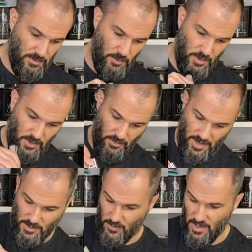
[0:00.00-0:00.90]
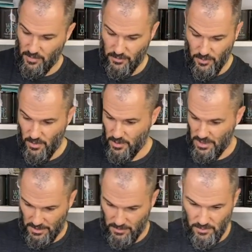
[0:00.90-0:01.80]
a little bit of the gray is peeking through,
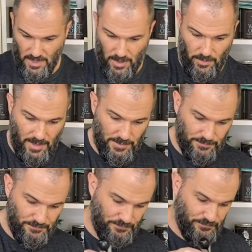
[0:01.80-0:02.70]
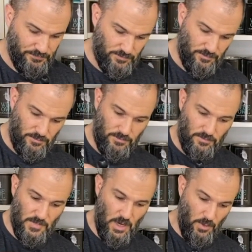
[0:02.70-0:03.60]
which I do not want.
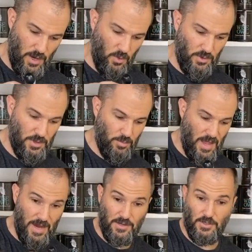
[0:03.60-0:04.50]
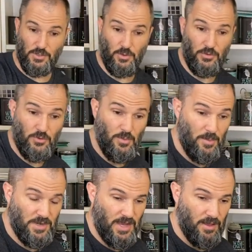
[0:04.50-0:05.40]
I want only black to show through
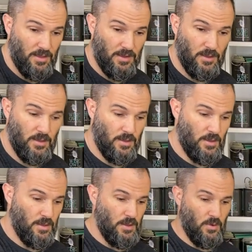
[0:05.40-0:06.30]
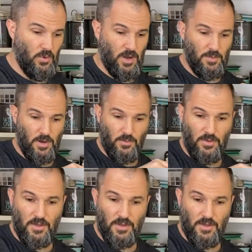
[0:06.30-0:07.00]
my metallic when I'm done